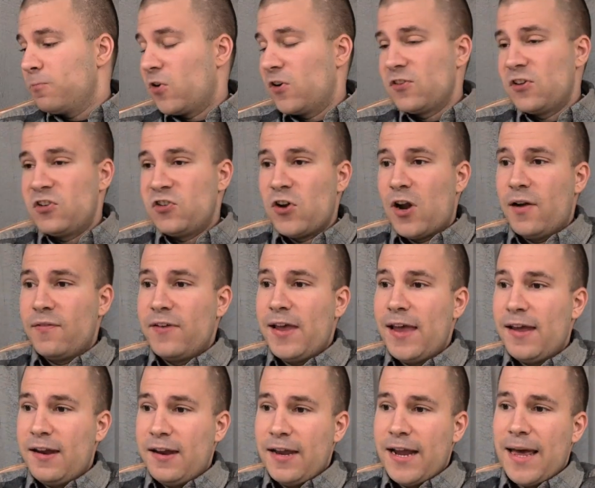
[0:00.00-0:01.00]
President John F.
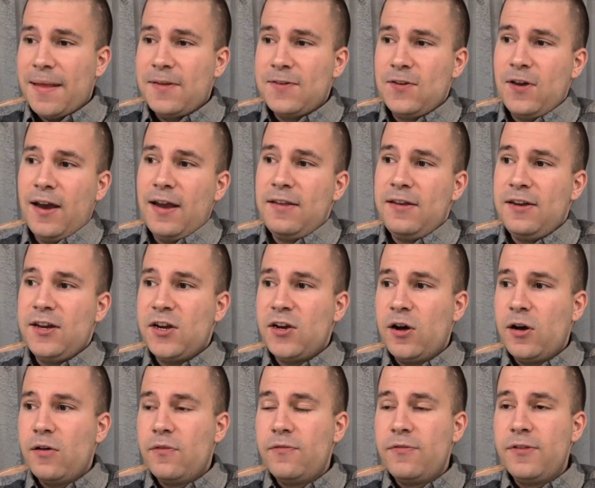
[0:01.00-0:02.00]
Kennedy had this
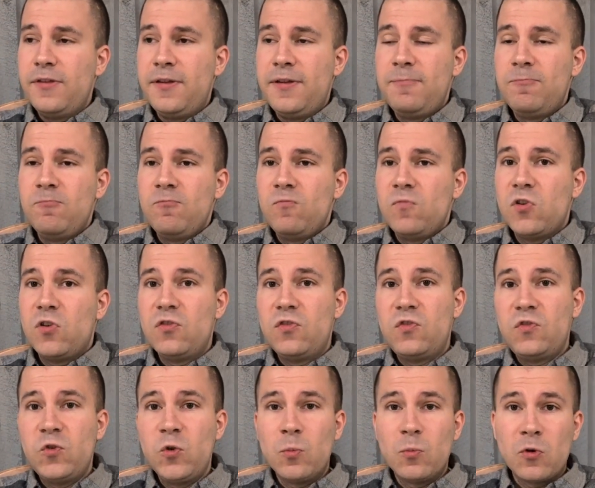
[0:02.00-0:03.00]
idea of the
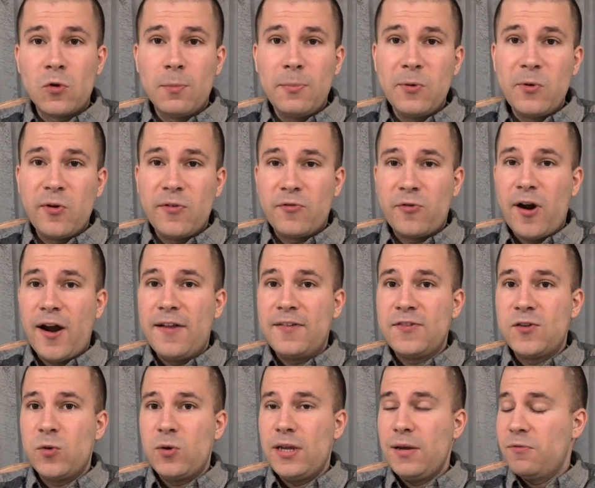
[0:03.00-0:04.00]
Consumer Bill of
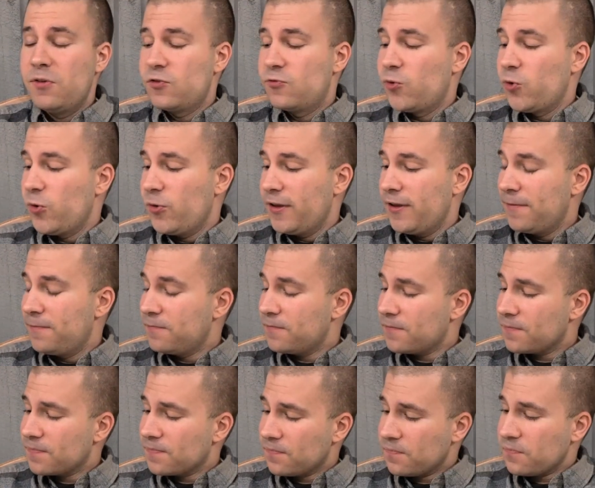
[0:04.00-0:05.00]
Rights. So he was really
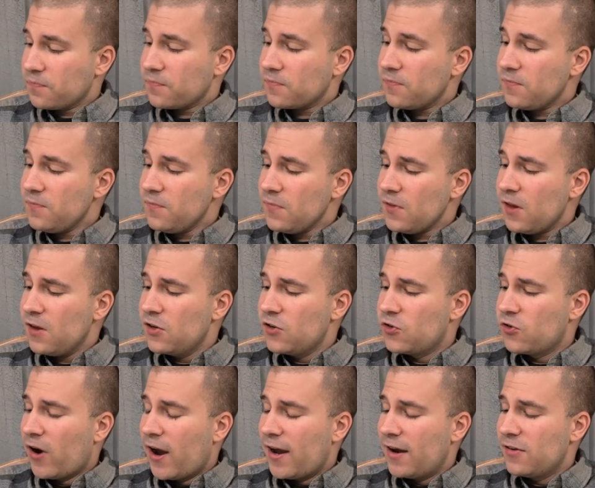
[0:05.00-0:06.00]

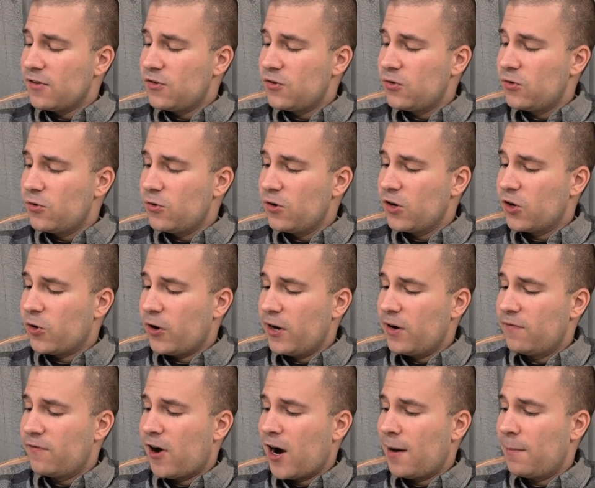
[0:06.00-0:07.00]
trying to create
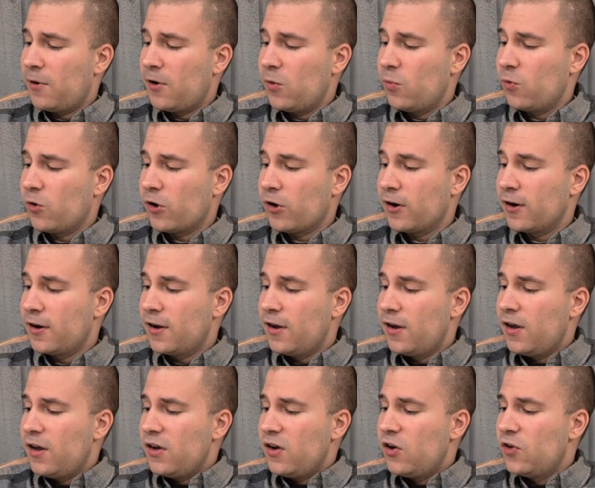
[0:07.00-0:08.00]
an environment where
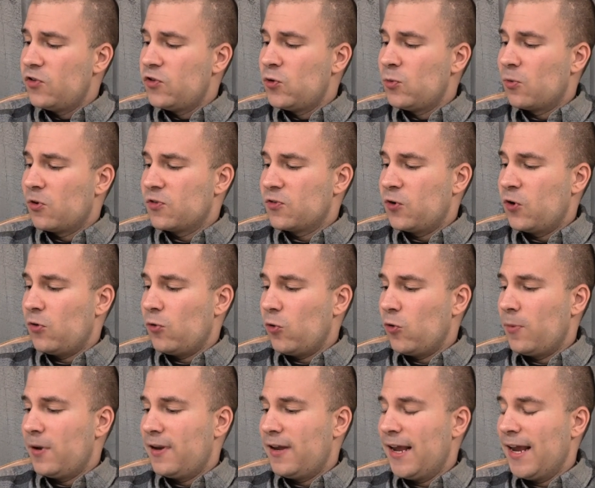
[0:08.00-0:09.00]
consumers couldn't
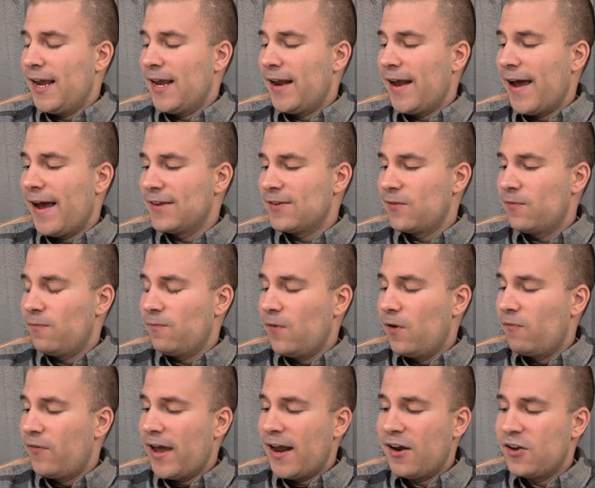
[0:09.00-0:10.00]
really be taken as
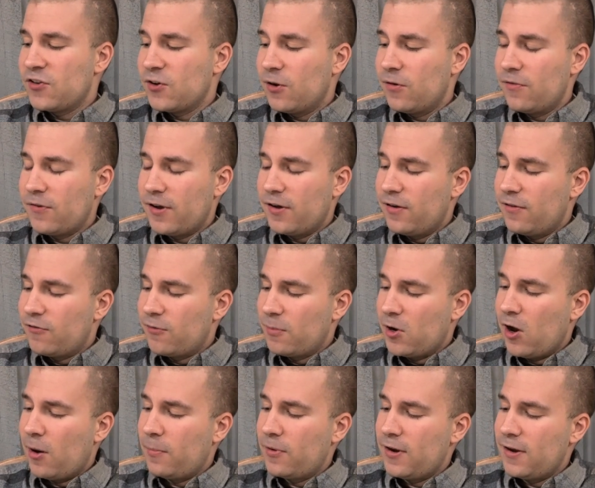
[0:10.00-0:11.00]
advantage of from
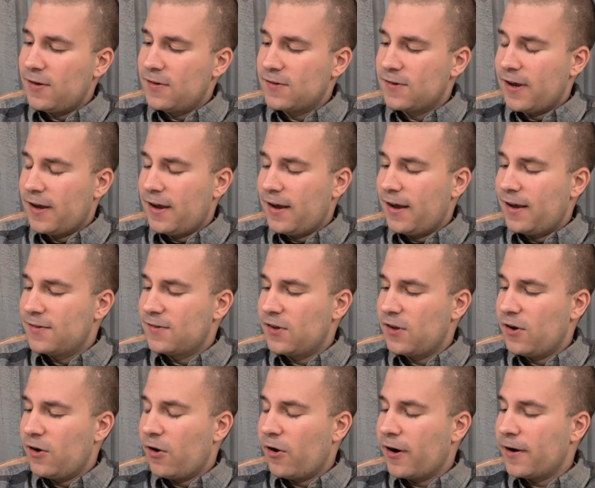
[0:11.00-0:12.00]
companies as
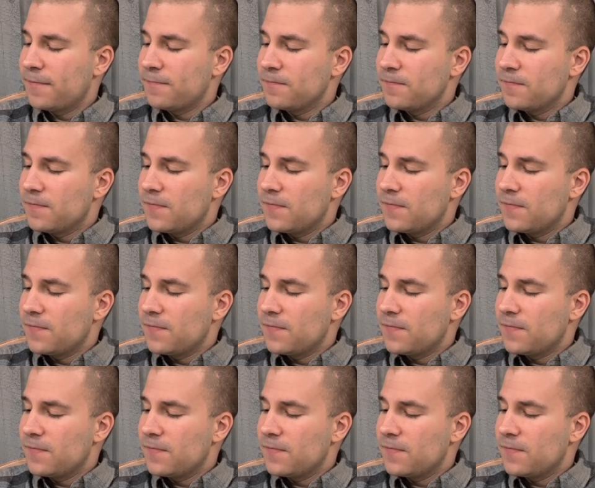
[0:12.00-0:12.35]
they are.